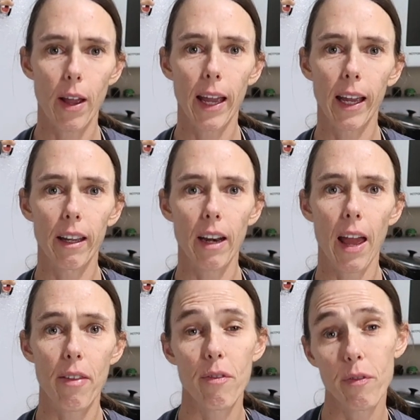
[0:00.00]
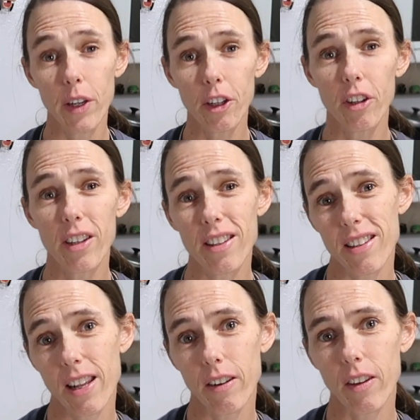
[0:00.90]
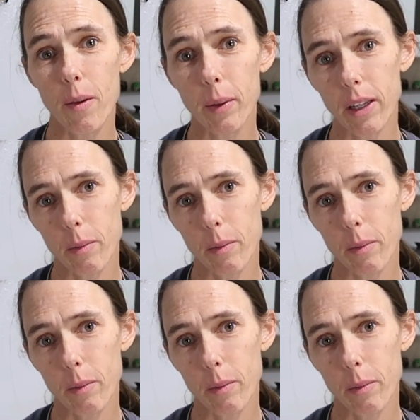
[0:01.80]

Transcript: and I figured instead of keeping